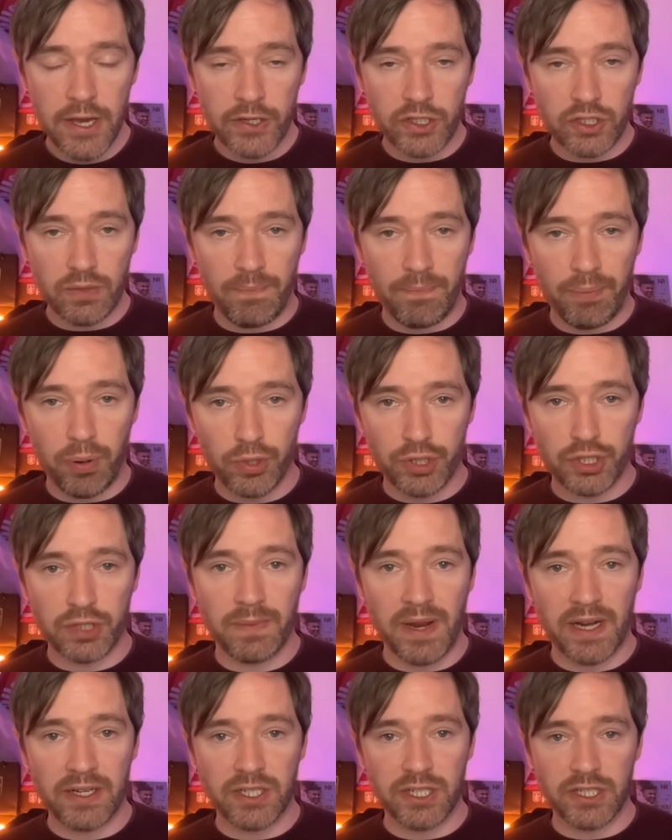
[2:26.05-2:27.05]
to push
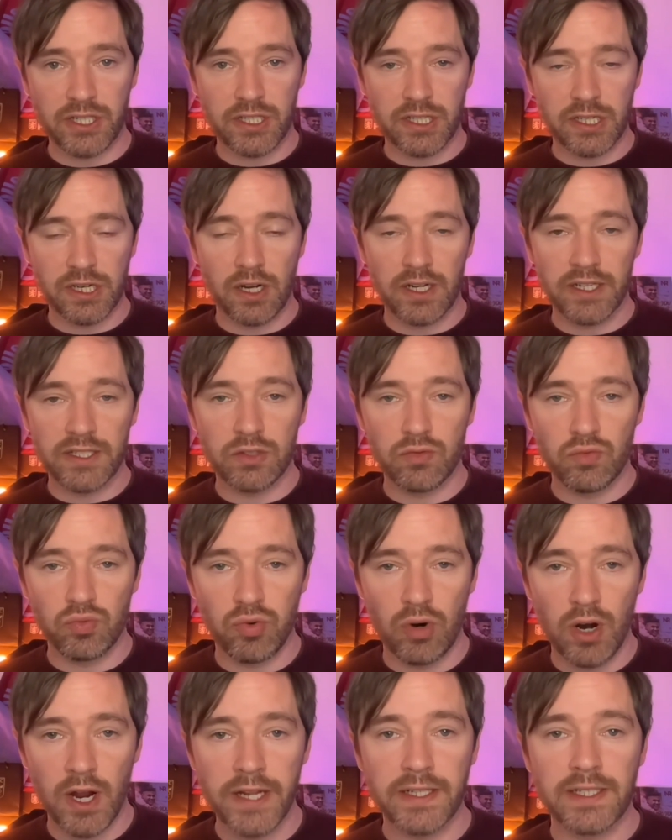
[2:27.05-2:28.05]
Manchester United
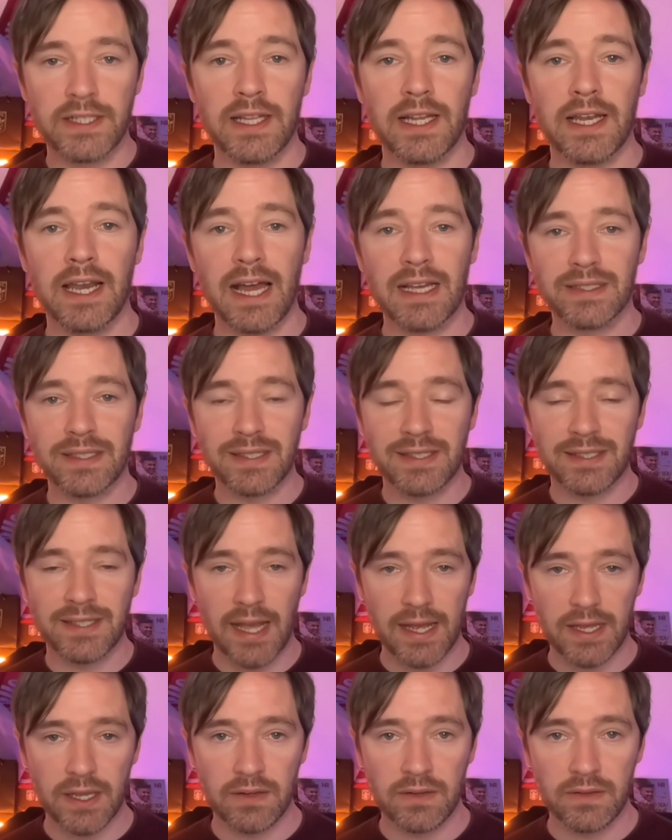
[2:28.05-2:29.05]
right to the last
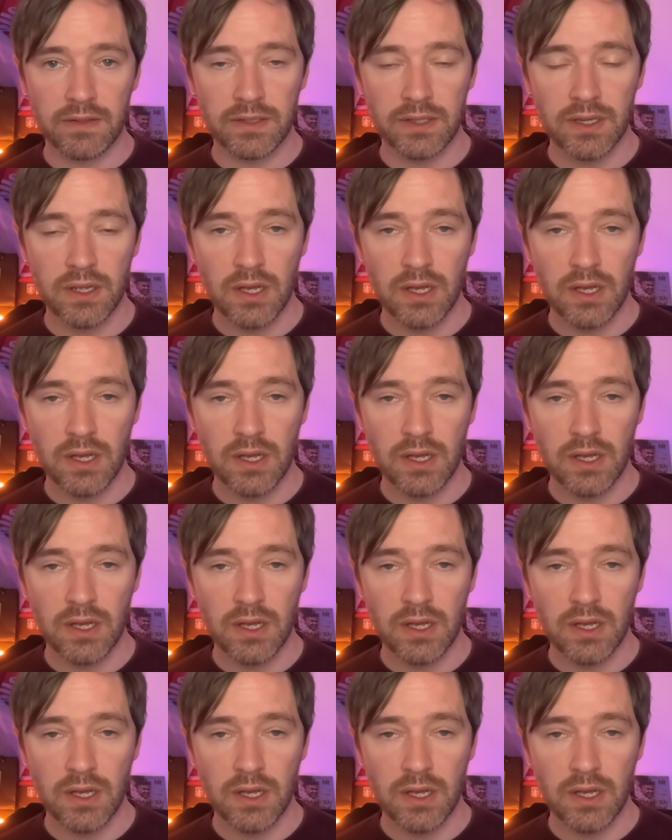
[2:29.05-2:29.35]
second